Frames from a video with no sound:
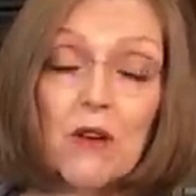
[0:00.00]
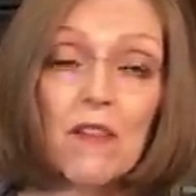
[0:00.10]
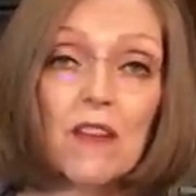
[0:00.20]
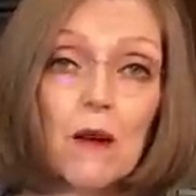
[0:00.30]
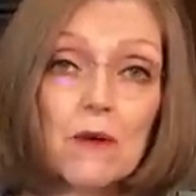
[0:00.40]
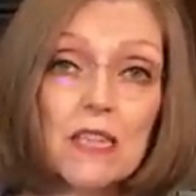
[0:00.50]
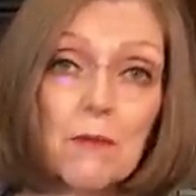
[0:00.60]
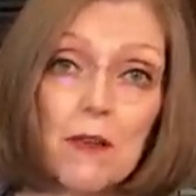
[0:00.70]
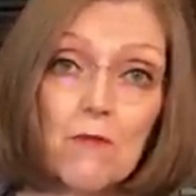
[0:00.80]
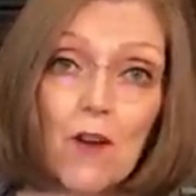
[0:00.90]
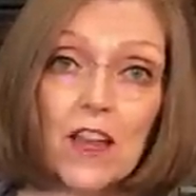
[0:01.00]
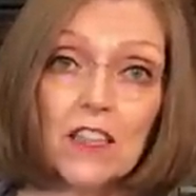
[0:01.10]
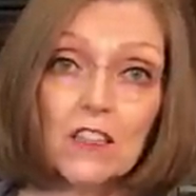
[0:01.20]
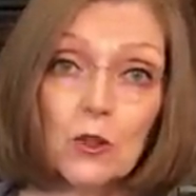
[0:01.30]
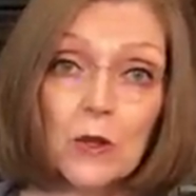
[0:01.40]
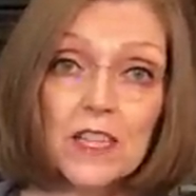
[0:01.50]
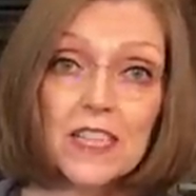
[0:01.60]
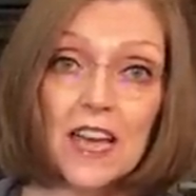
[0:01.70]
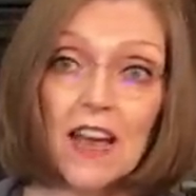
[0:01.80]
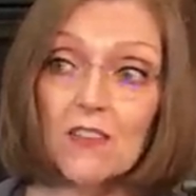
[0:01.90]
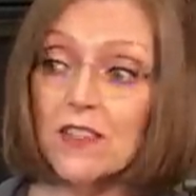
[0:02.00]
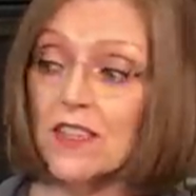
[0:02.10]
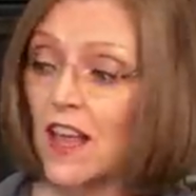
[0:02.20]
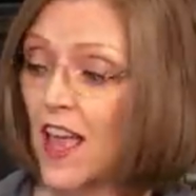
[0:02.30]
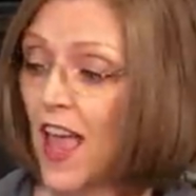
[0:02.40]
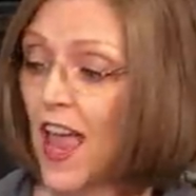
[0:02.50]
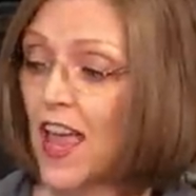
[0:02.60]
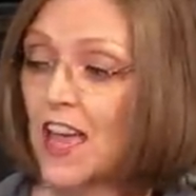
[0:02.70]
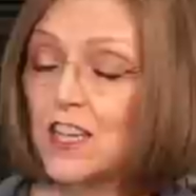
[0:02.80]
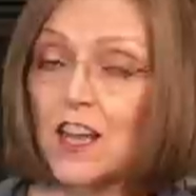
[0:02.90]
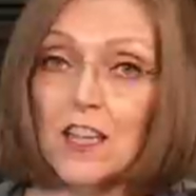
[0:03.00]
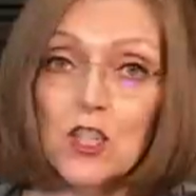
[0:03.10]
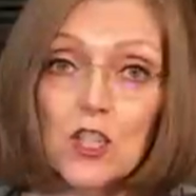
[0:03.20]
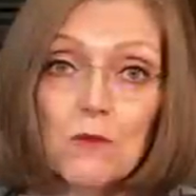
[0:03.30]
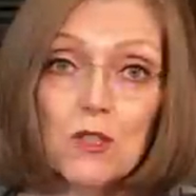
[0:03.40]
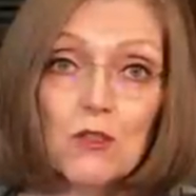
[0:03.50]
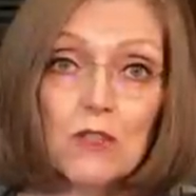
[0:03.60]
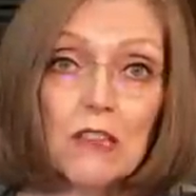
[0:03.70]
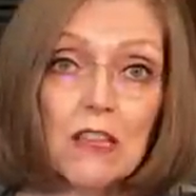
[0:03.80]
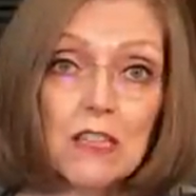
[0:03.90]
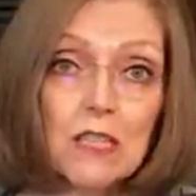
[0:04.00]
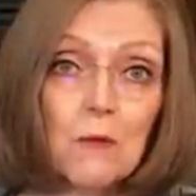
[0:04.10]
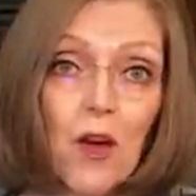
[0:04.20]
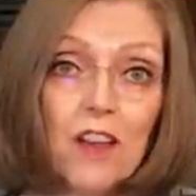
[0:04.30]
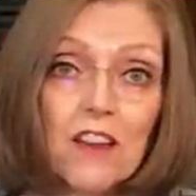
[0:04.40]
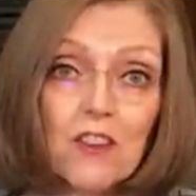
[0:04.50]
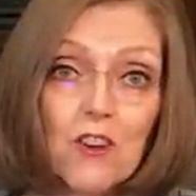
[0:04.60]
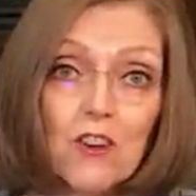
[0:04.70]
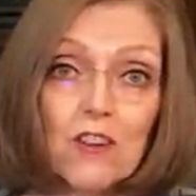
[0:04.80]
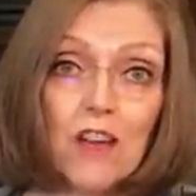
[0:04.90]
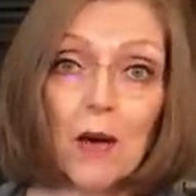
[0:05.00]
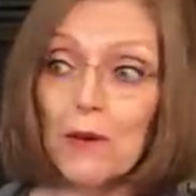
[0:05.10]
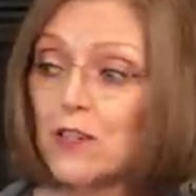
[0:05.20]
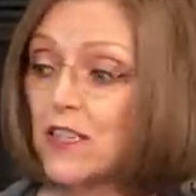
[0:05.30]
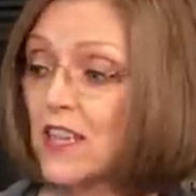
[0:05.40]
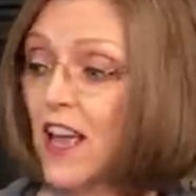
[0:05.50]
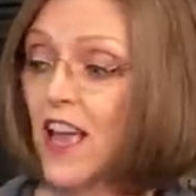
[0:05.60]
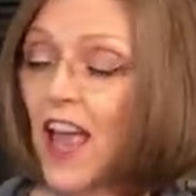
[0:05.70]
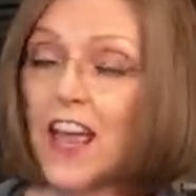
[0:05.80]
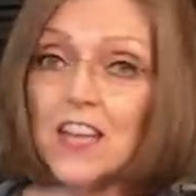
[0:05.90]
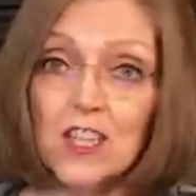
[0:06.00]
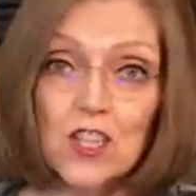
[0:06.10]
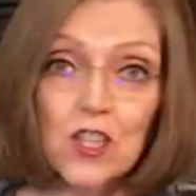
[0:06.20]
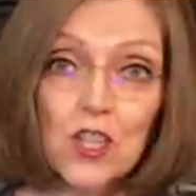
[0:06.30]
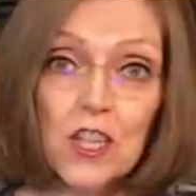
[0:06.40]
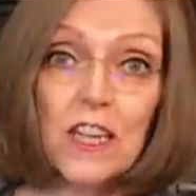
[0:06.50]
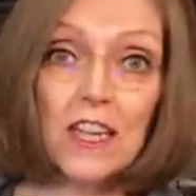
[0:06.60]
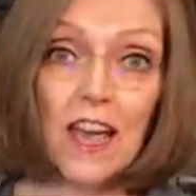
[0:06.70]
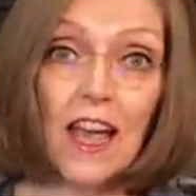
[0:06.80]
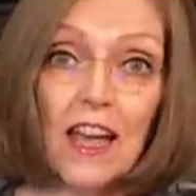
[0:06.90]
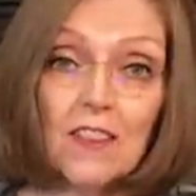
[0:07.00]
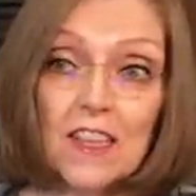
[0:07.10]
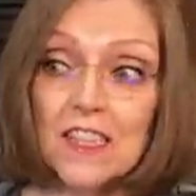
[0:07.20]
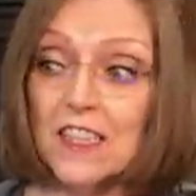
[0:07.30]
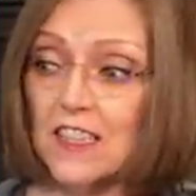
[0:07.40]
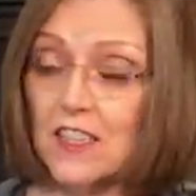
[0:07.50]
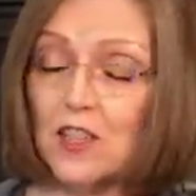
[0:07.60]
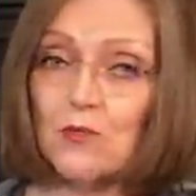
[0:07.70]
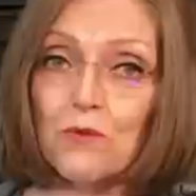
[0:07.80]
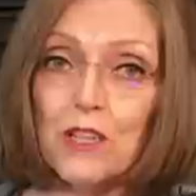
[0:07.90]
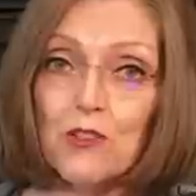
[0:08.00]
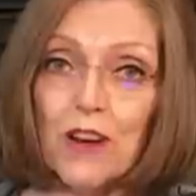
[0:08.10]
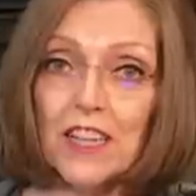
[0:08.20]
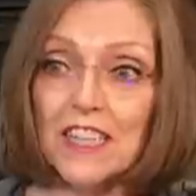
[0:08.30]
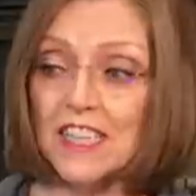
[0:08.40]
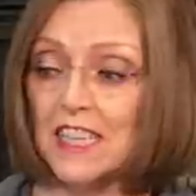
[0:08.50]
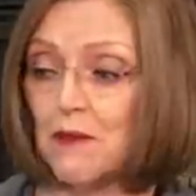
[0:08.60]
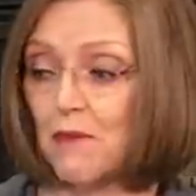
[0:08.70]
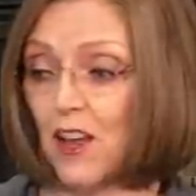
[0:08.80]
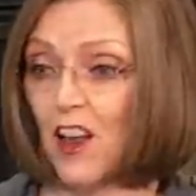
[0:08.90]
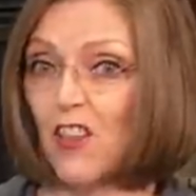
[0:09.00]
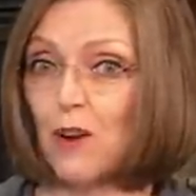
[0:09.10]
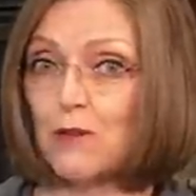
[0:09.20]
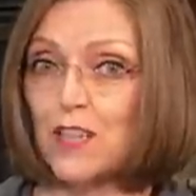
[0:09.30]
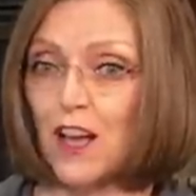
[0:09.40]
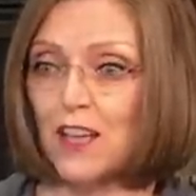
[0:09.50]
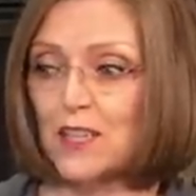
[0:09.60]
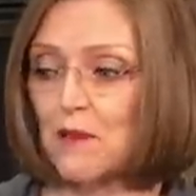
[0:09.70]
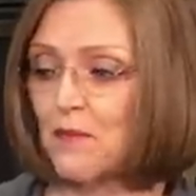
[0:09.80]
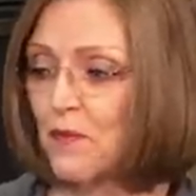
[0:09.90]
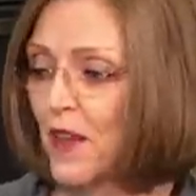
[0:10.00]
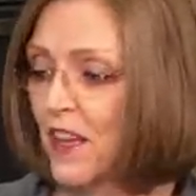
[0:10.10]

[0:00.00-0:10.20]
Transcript: And then I was at my friend Lorna's house and she was using the Instant Pot under her cupboards. And she had this to redirect the steam. I thought it was awesome.